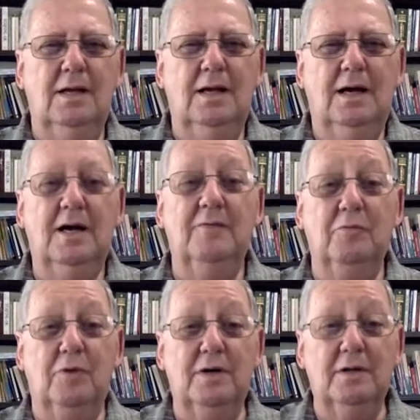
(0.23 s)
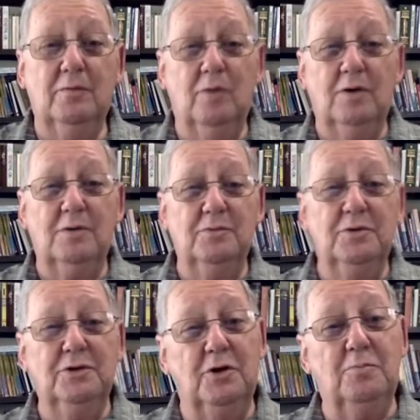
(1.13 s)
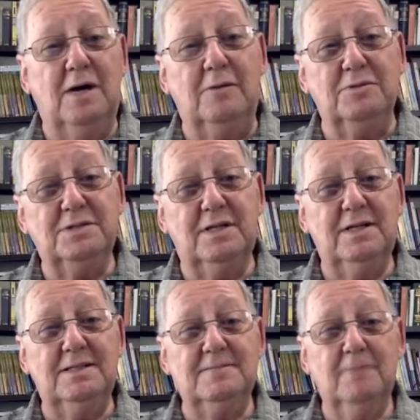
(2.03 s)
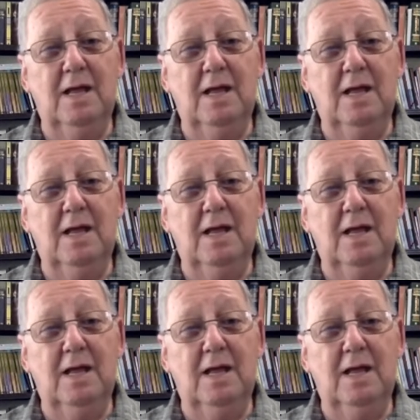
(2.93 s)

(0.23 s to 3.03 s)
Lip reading: Hi, everyone, and welcome to Adult Bible Studies.